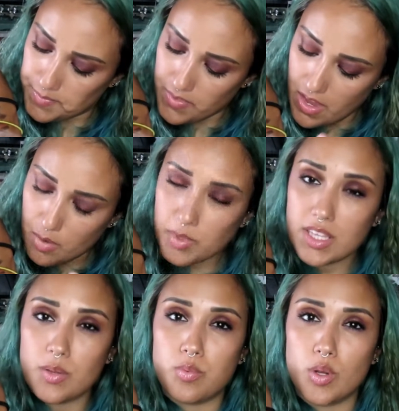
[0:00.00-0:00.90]
not
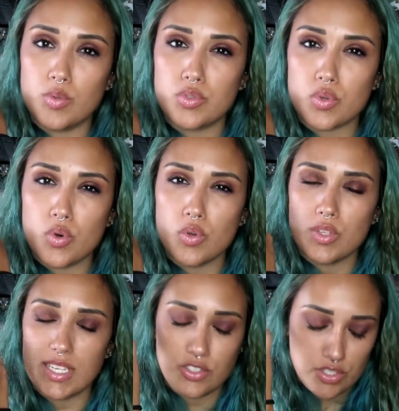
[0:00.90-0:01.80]
really rose
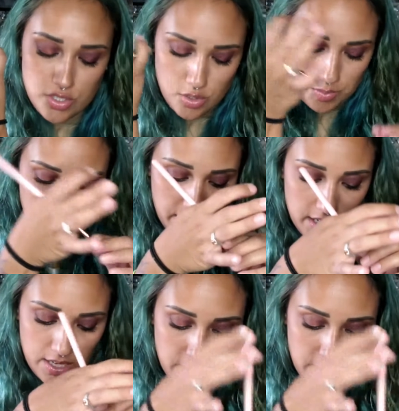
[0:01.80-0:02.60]
gold. It's just so pretty.